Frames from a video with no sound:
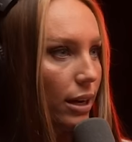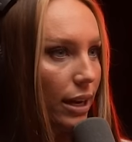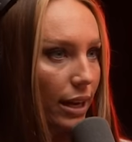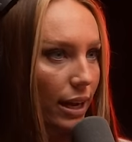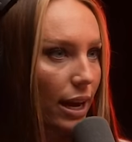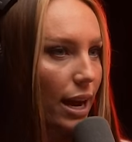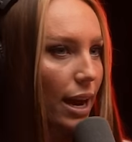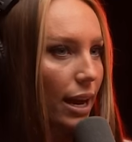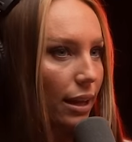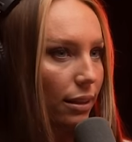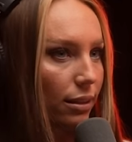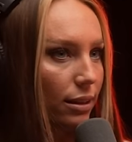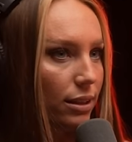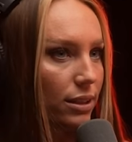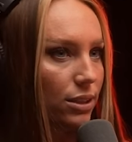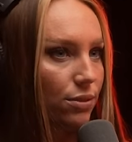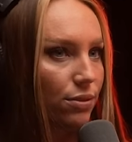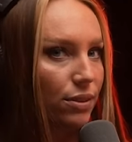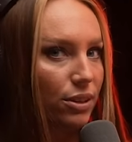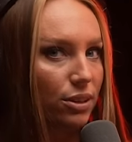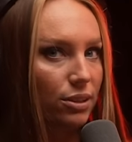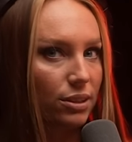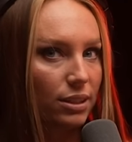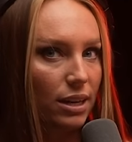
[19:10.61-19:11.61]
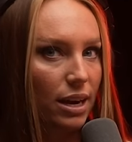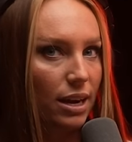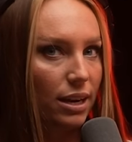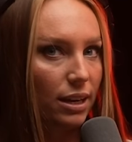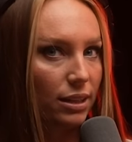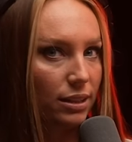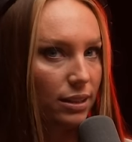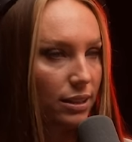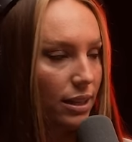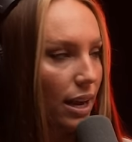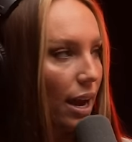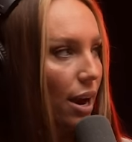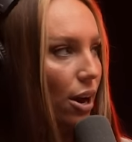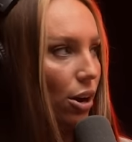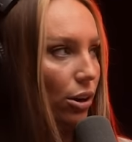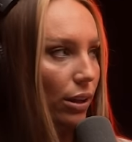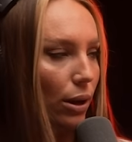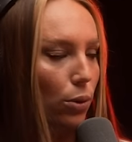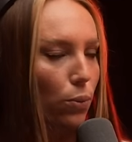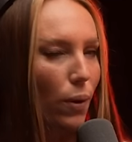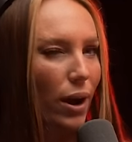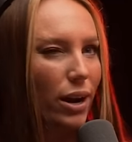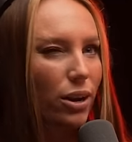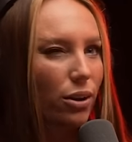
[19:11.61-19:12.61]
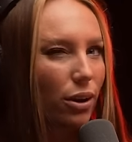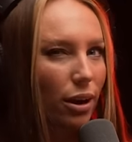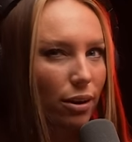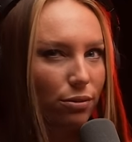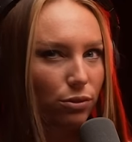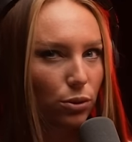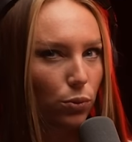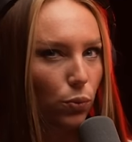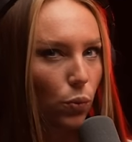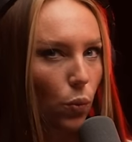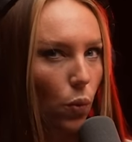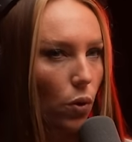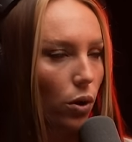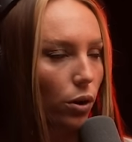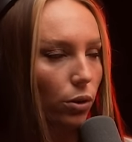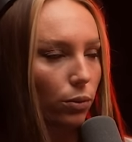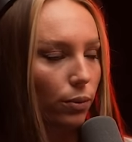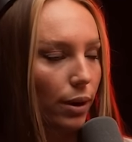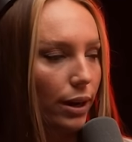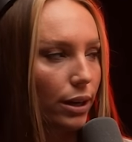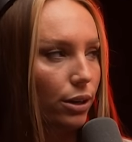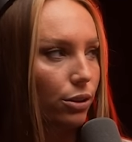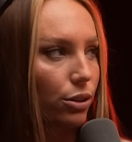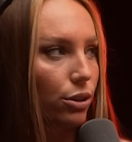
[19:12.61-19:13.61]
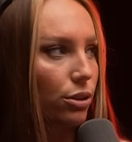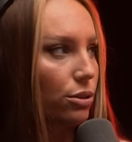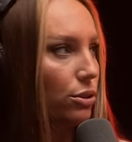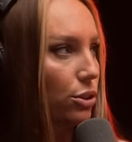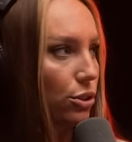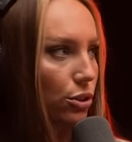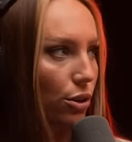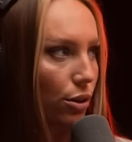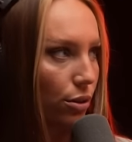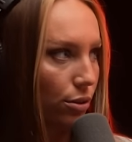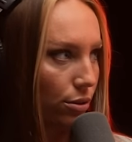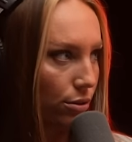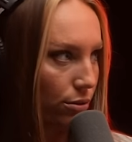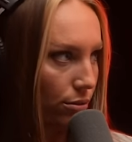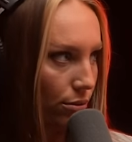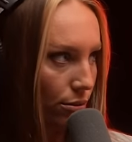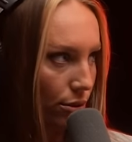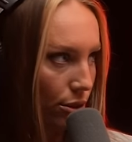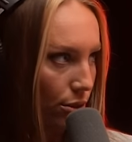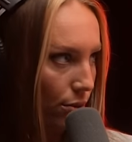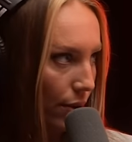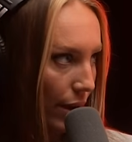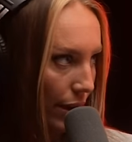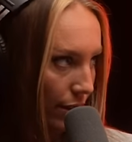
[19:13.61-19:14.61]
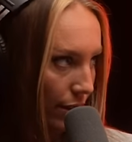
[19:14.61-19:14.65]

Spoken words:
Again, this feels like a scare. Like, why do you have to warn? Why don't you just go do